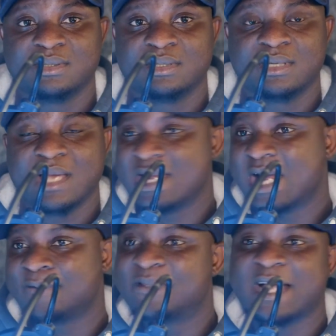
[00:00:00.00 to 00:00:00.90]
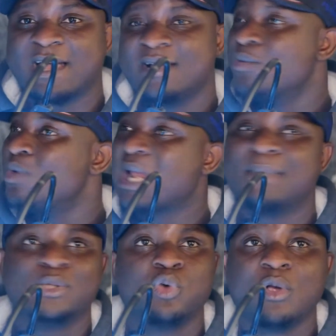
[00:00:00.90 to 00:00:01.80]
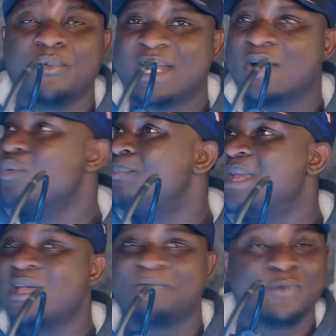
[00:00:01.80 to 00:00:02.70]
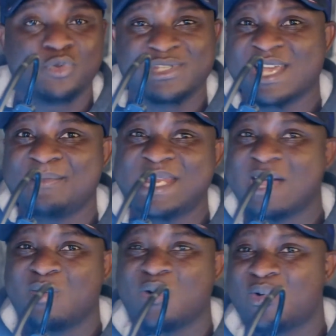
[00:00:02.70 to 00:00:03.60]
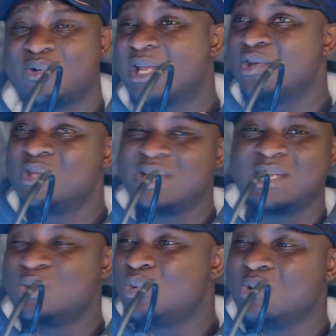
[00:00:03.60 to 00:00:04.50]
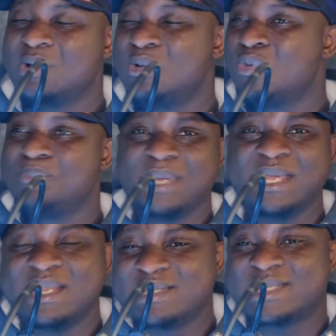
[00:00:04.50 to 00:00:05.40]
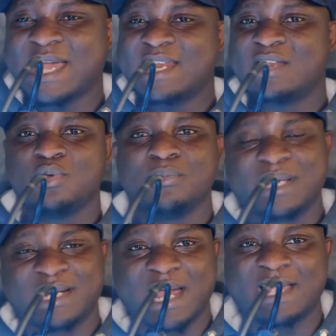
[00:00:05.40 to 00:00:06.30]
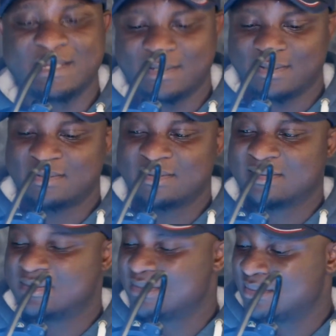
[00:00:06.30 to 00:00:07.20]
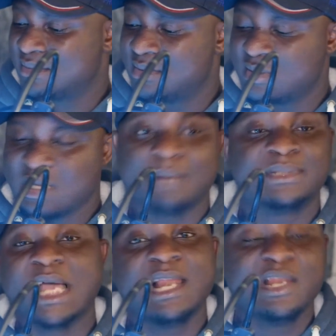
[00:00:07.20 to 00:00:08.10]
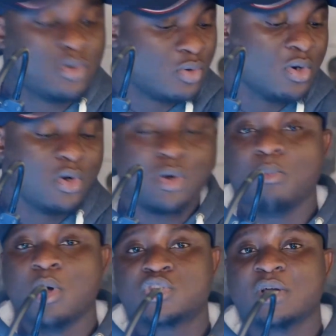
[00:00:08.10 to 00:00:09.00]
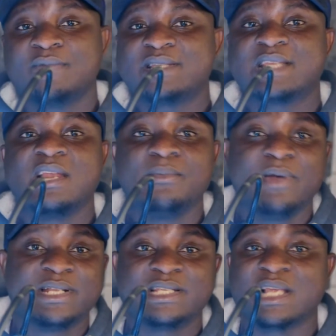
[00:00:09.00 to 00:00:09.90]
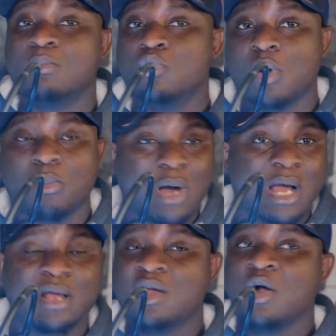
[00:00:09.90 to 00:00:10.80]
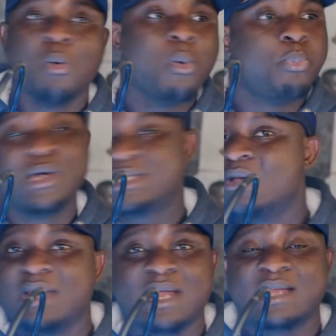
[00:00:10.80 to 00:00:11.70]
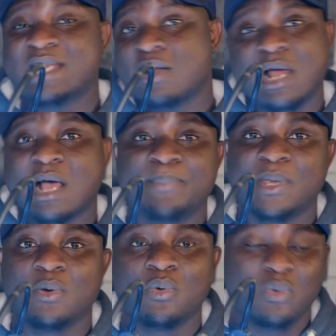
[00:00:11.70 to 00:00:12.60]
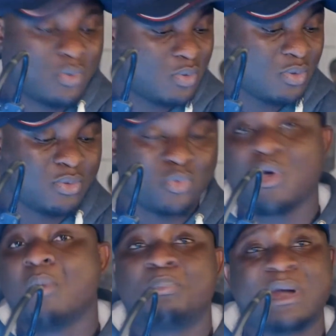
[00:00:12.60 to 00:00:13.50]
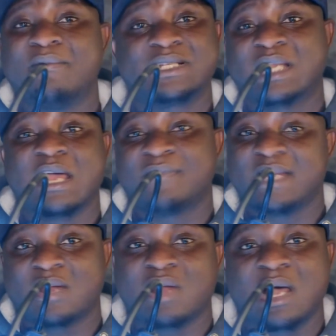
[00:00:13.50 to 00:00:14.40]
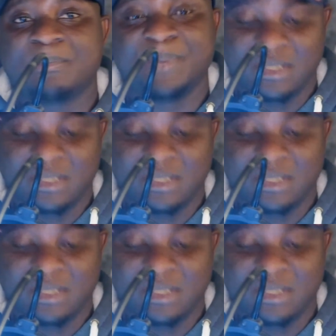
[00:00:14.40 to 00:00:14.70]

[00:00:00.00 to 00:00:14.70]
and after we dey about to we na obi e fi social media corner then you be inside and you be crying I'm telling you most of these celebrities amu omo a omo post we na they are not happy o come private life they are not happy